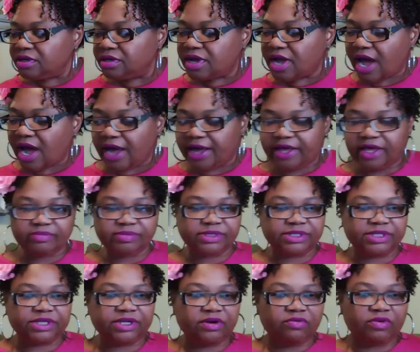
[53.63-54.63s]
I am
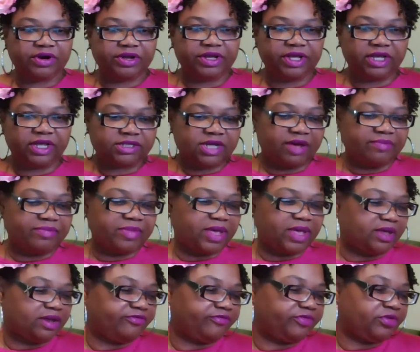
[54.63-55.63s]
still working, so I may
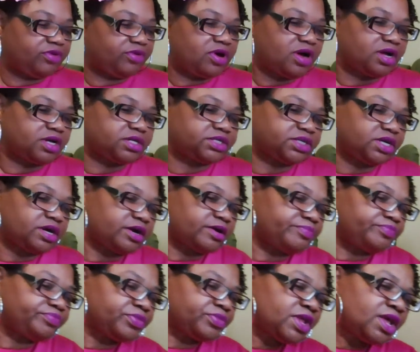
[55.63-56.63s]
get a few calls, y'all.
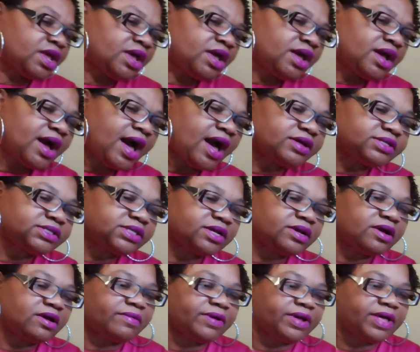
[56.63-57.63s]
How's it
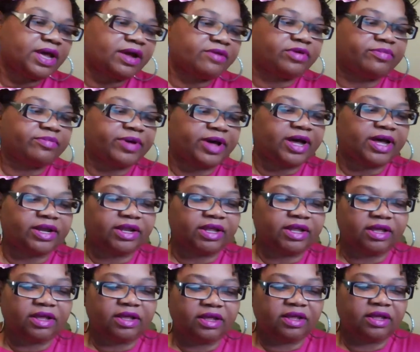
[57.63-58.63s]
going,
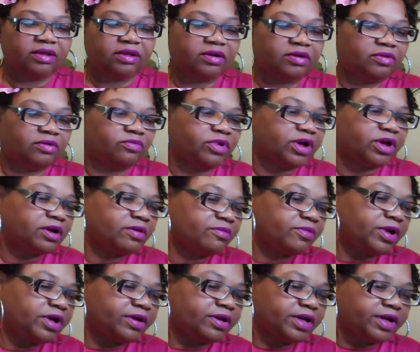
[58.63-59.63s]
everybody? Welcome,
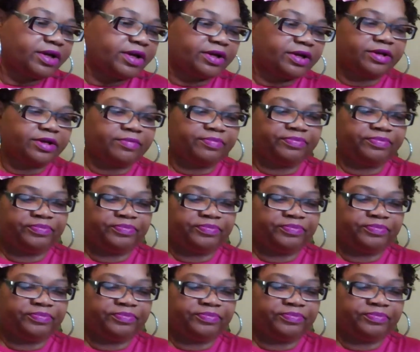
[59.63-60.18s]
welcome.